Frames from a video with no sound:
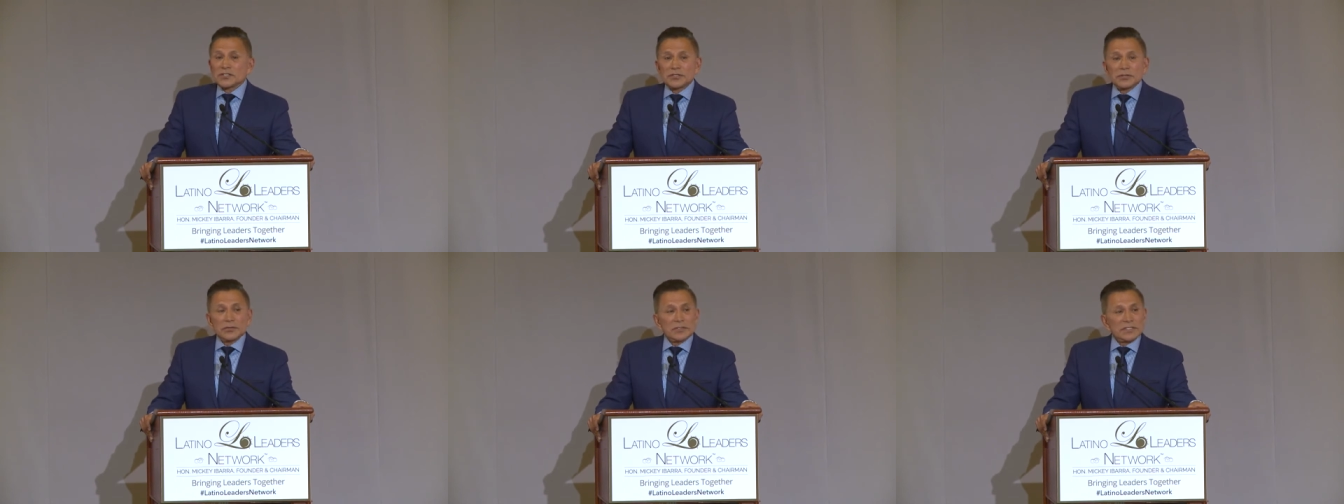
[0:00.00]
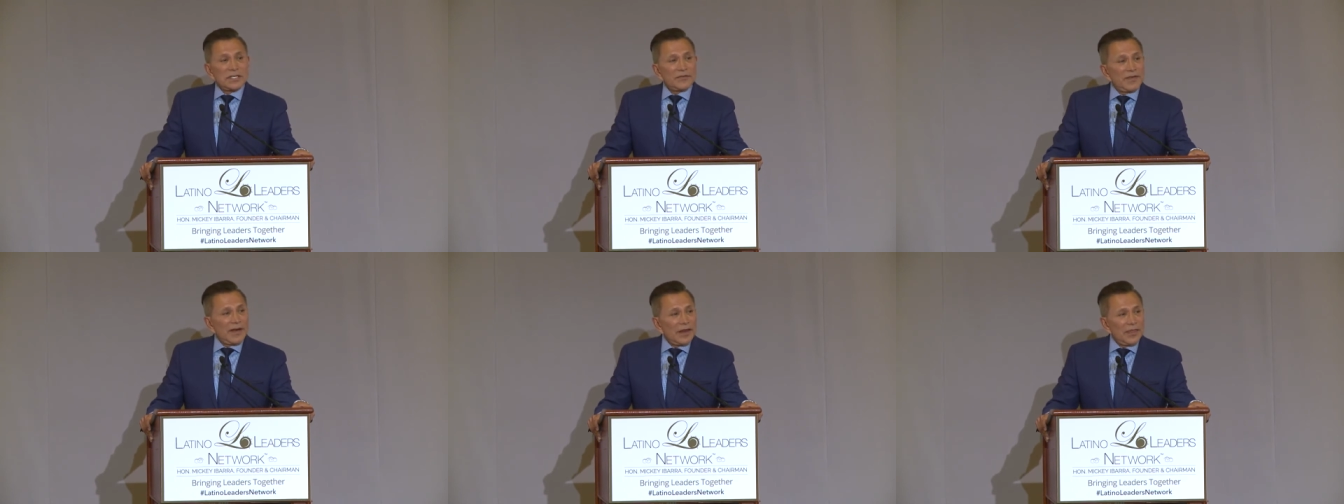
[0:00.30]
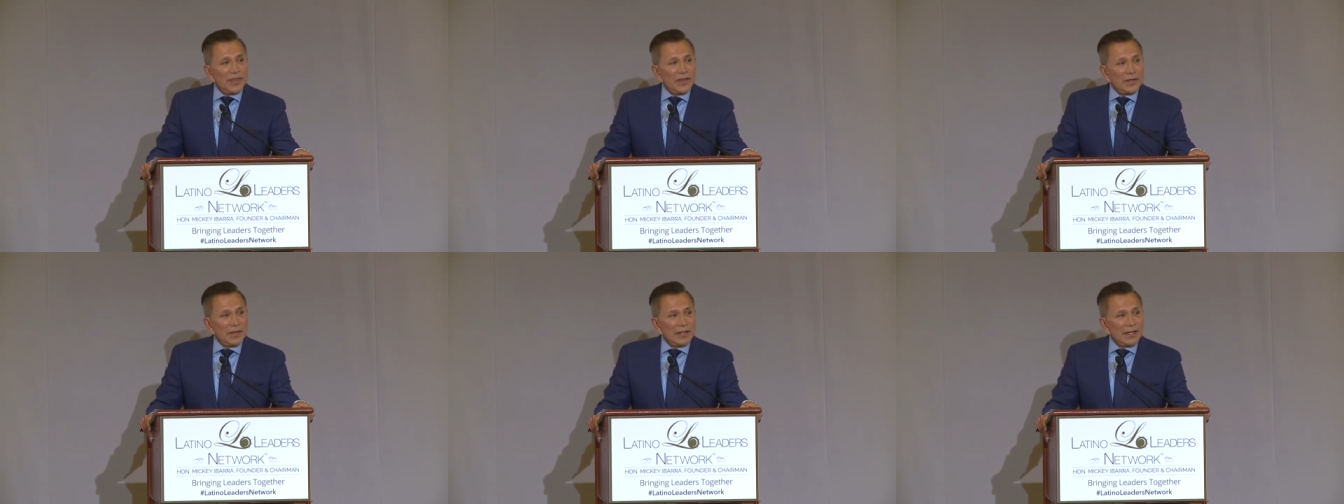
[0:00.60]
students, if
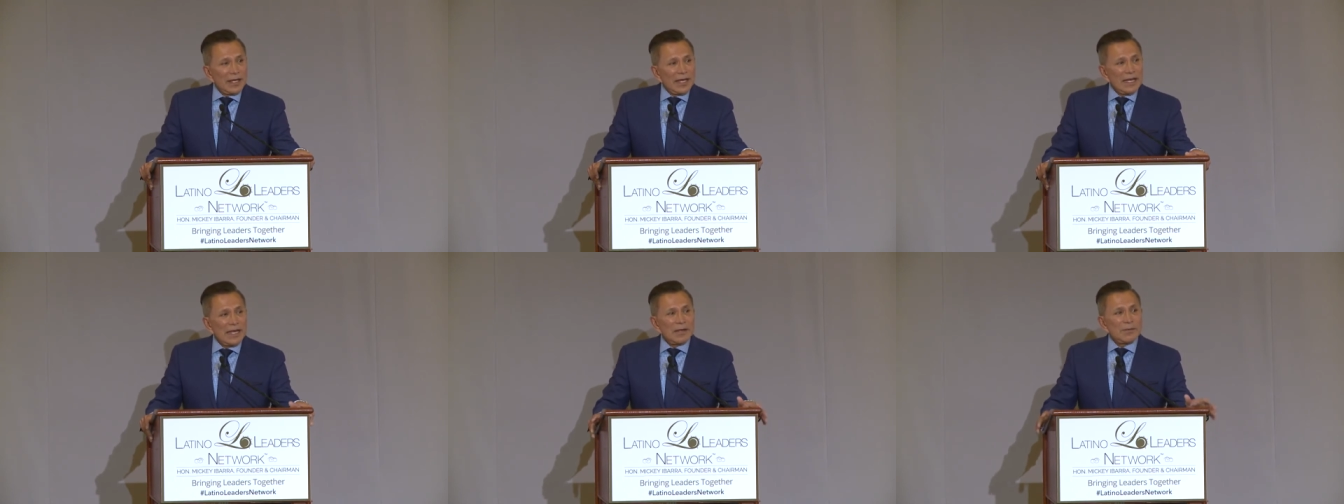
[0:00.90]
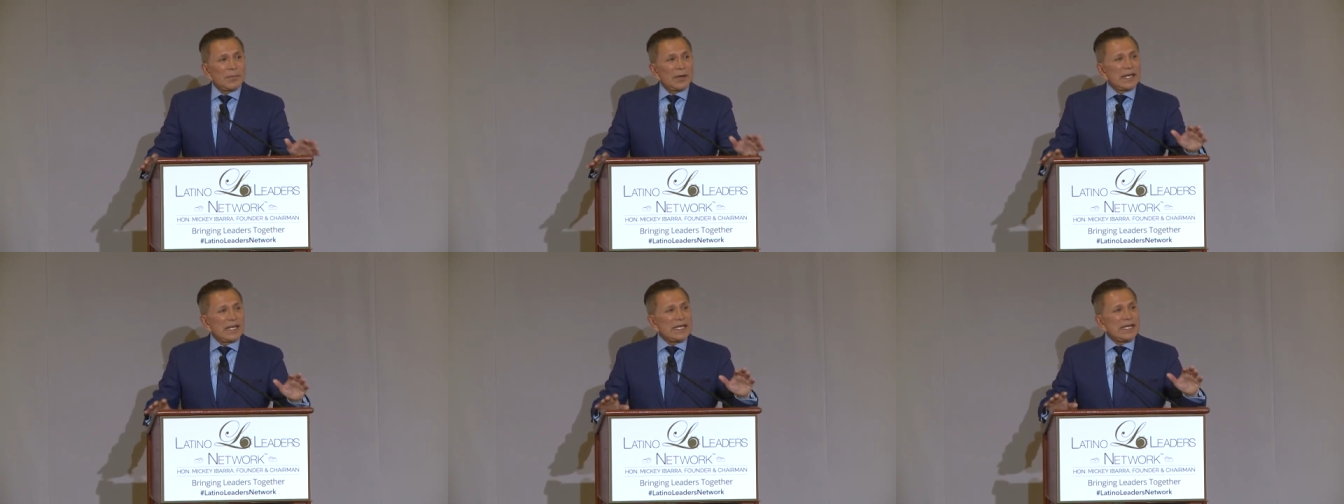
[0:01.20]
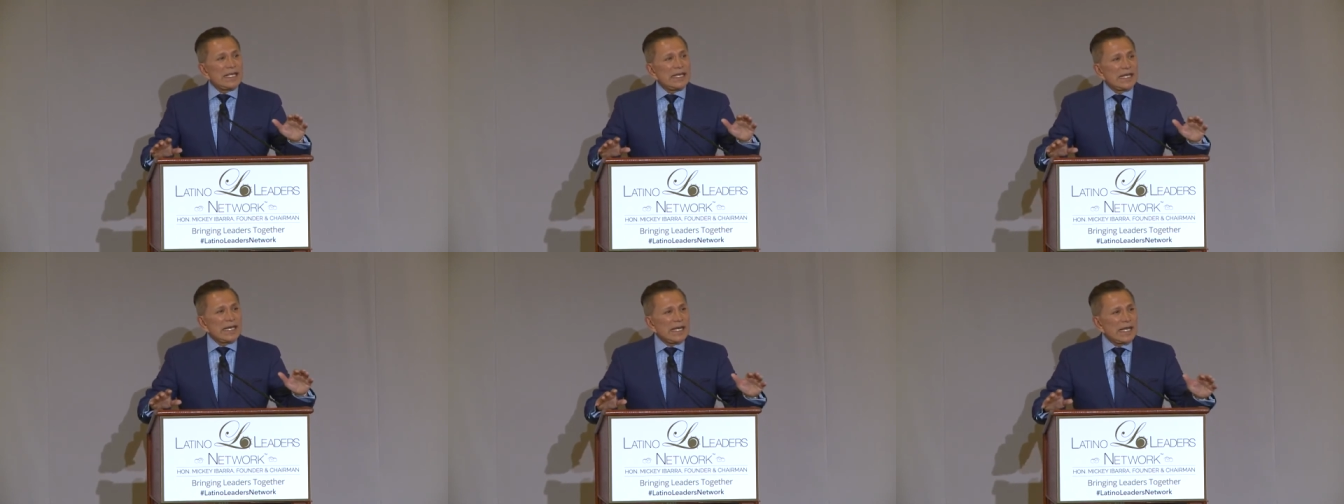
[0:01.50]
anything, anybody
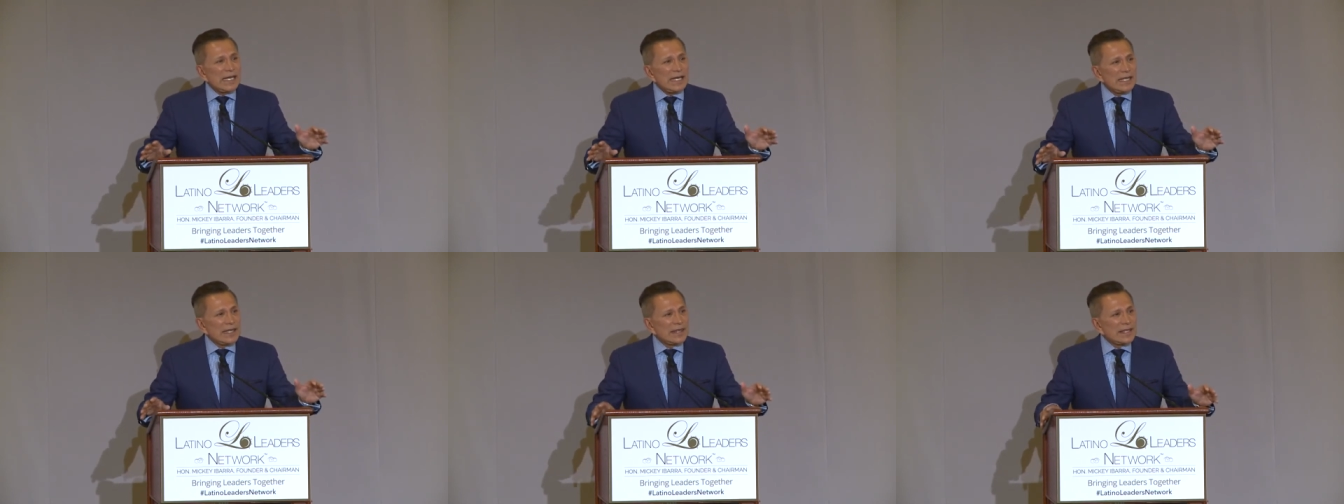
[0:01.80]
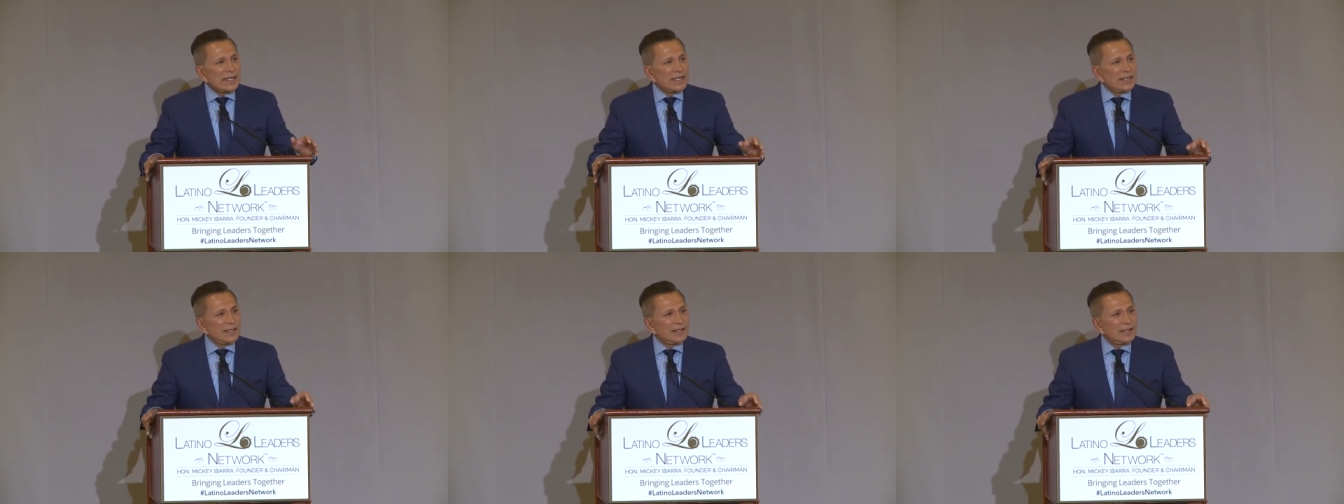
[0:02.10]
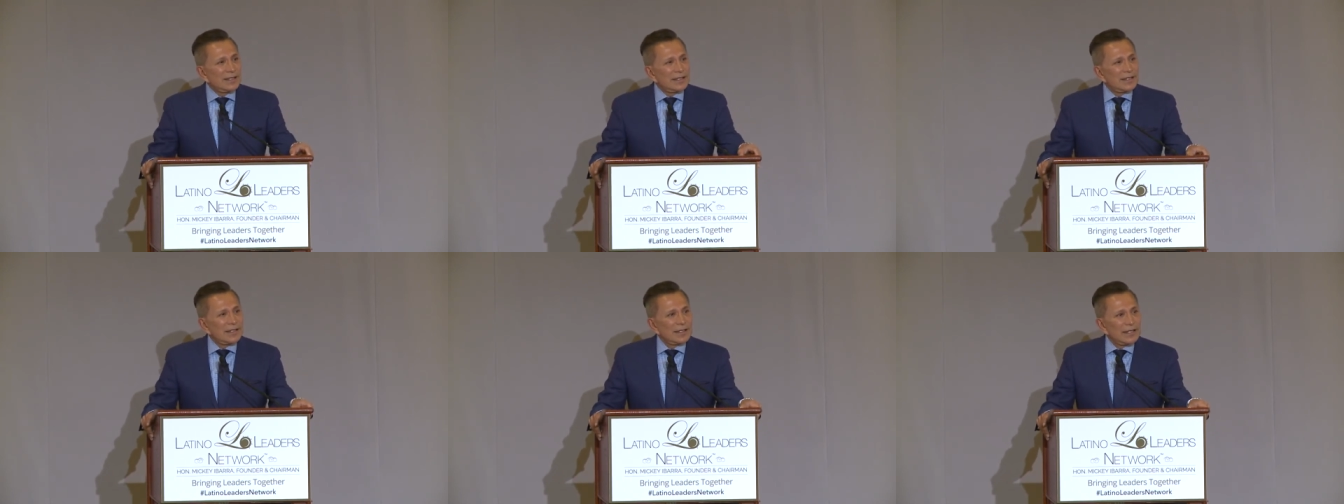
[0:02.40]
needed
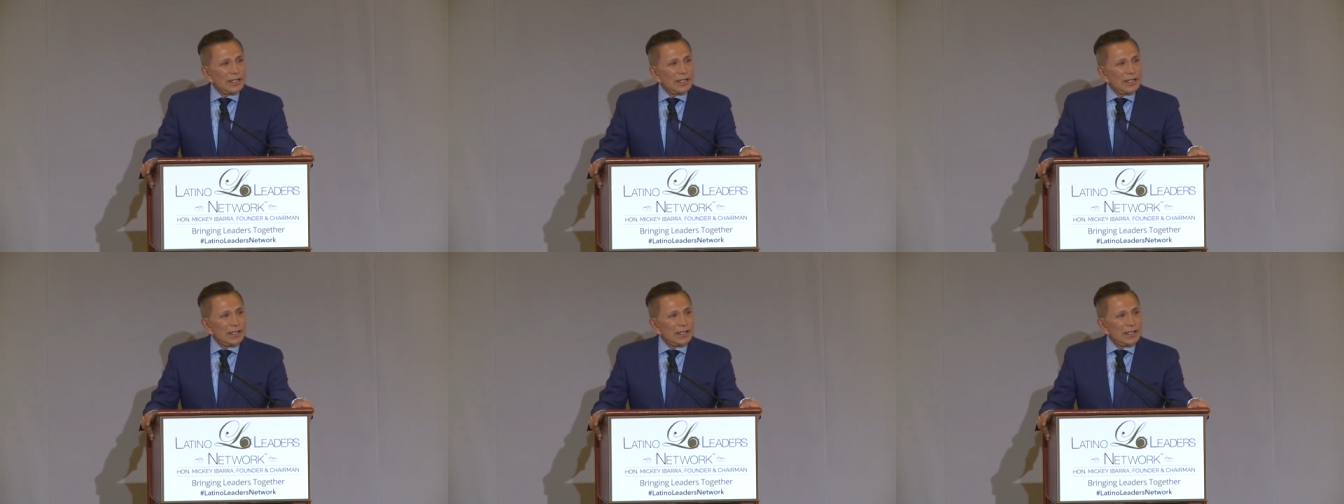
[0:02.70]
anything,